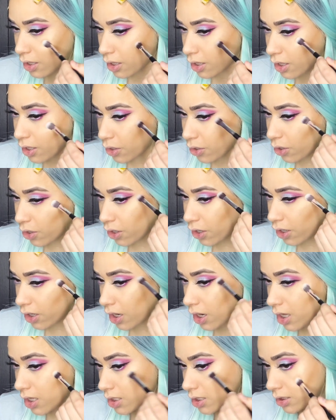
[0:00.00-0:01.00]
and our
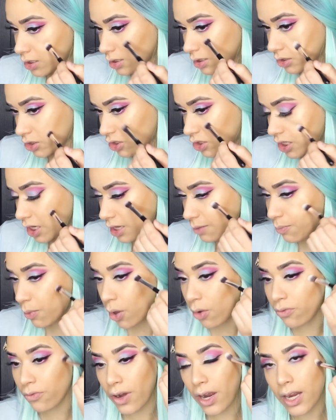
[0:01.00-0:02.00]

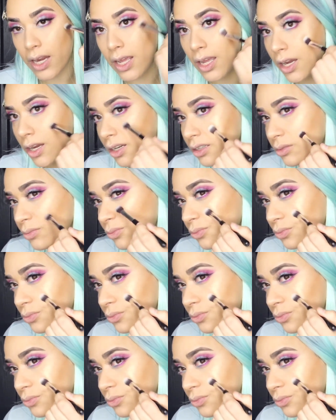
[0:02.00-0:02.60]
cheekbone right here,